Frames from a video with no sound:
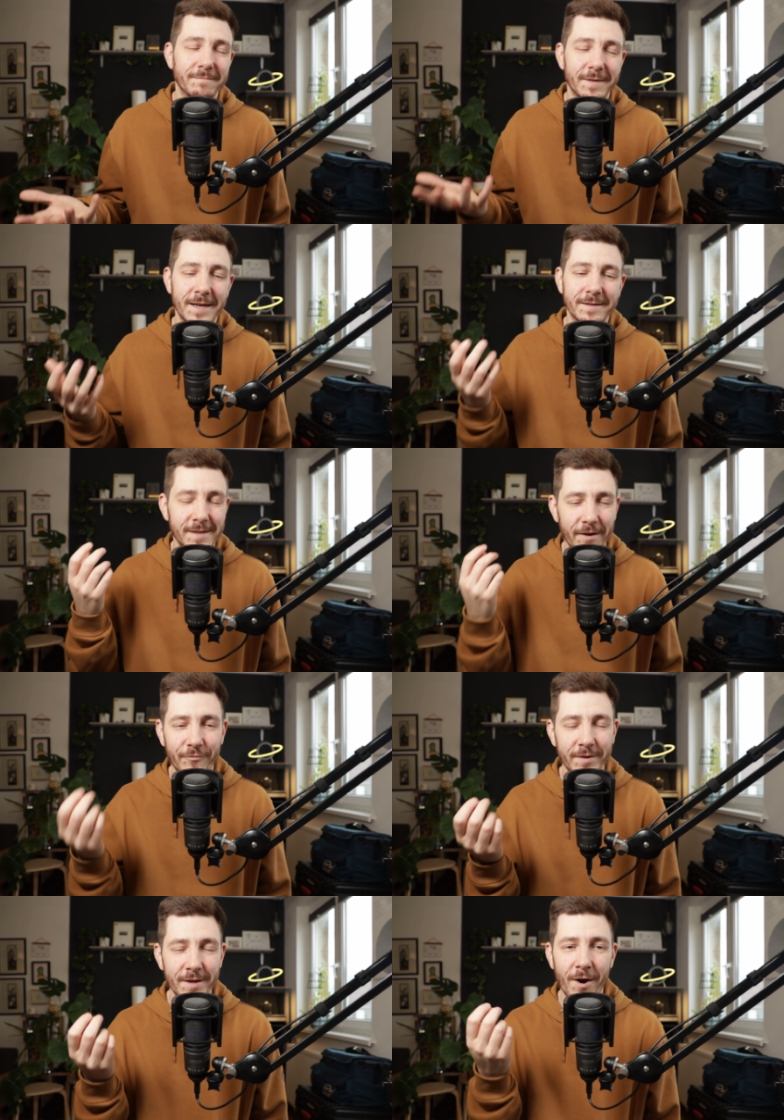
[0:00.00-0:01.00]
it's
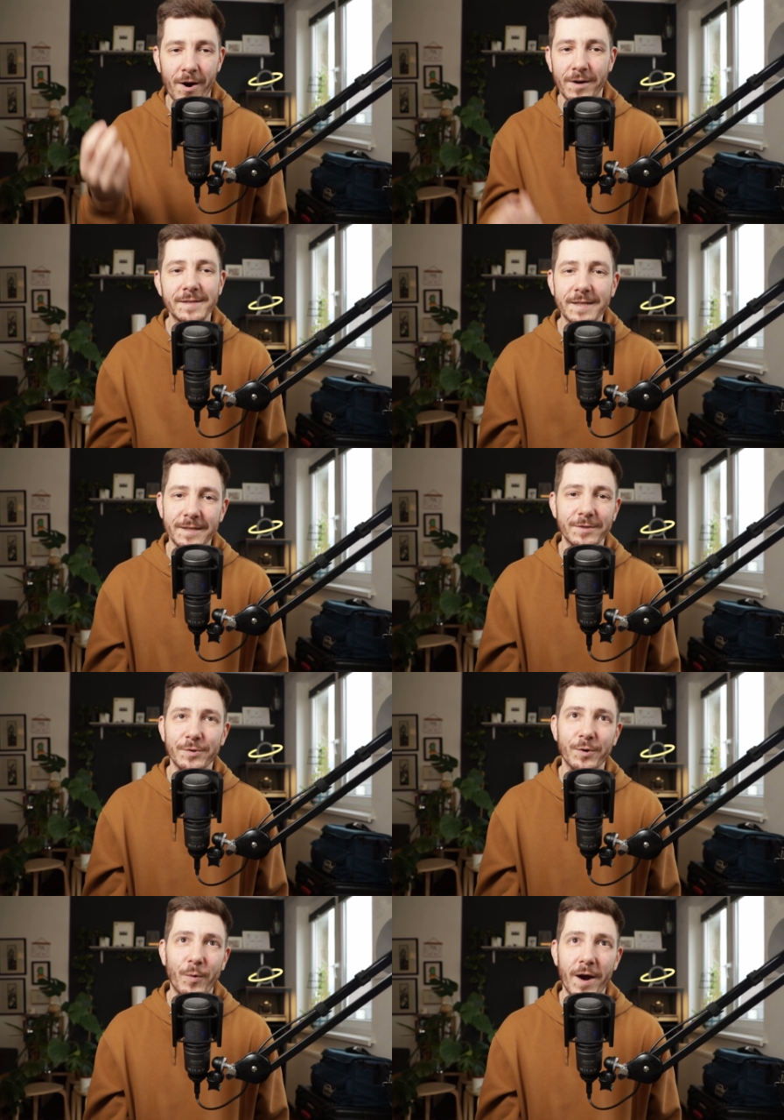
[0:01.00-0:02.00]
definitely a hard skill to
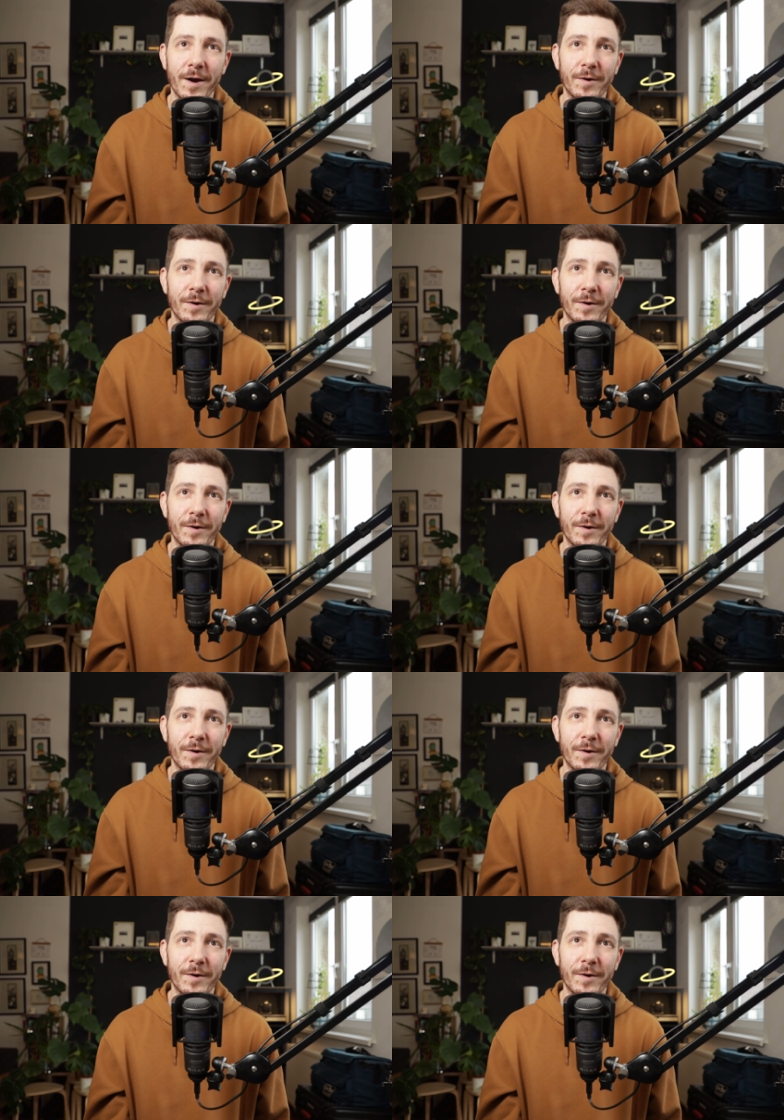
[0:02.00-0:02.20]
acquire,